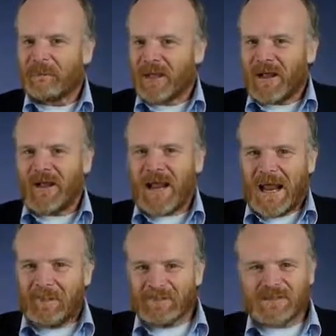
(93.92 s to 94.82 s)
And
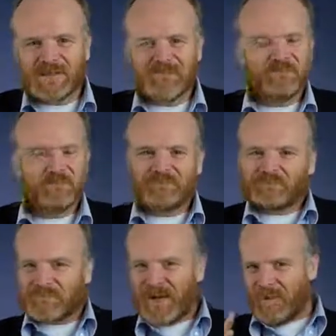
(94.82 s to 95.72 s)
apes,
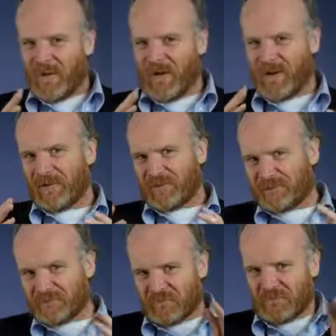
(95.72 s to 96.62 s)
they may have
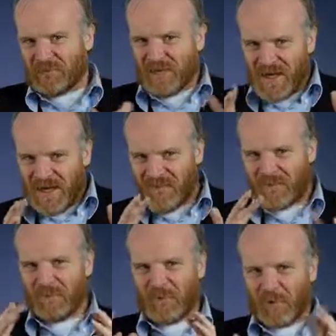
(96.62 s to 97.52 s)

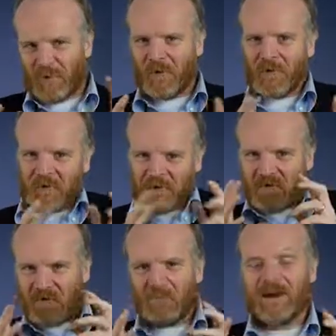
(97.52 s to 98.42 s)
even more
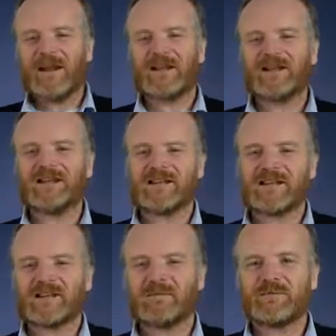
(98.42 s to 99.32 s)
complicated
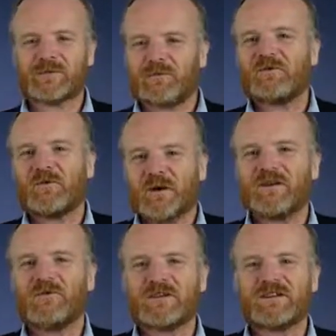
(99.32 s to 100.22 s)
systems of talking
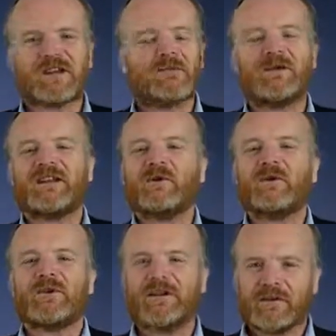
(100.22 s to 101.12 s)
to each other, but they
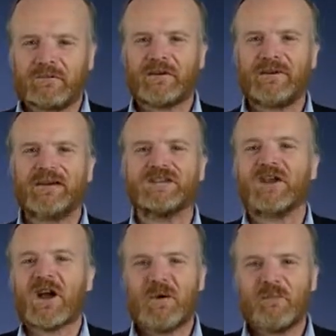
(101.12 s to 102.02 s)
will never teach
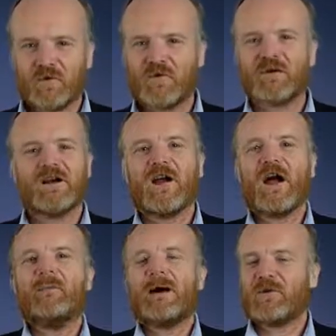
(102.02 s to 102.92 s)
a MOOC
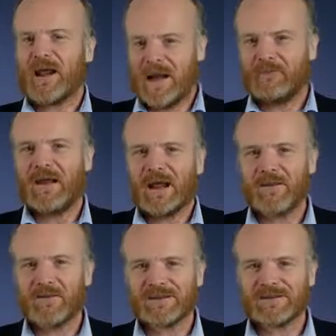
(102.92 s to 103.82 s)
about ape
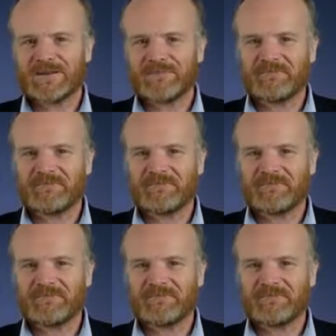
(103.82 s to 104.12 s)
language.